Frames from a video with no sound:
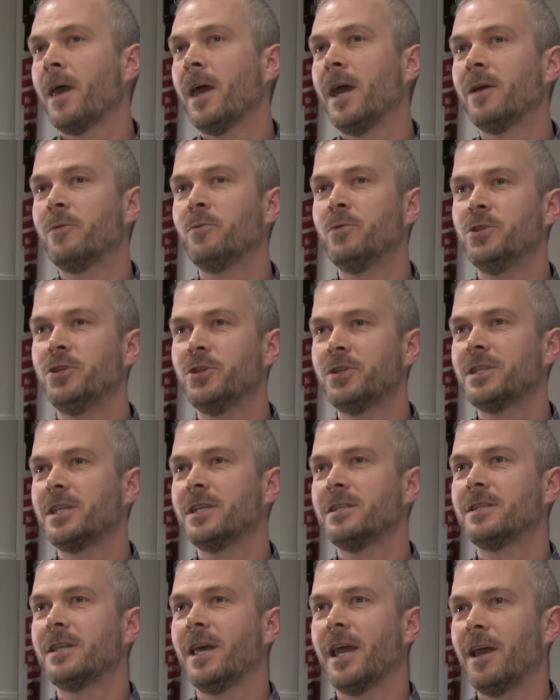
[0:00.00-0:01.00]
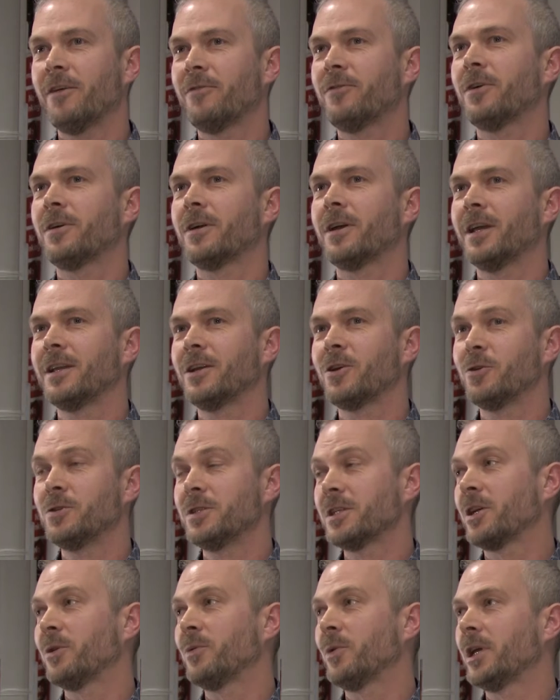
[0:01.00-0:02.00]
it reduces the effort and
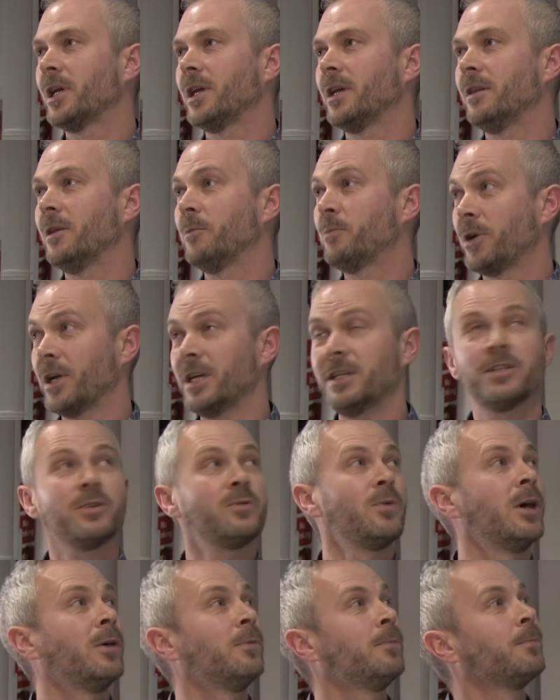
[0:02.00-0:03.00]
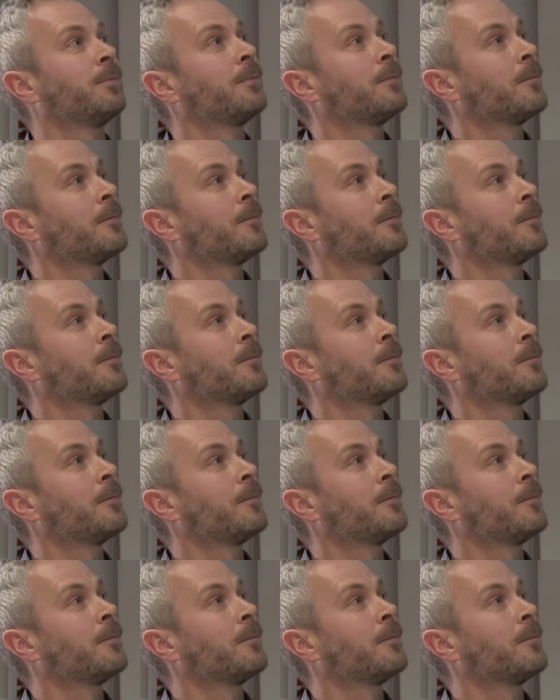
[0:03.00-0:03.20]
consequently the price as well.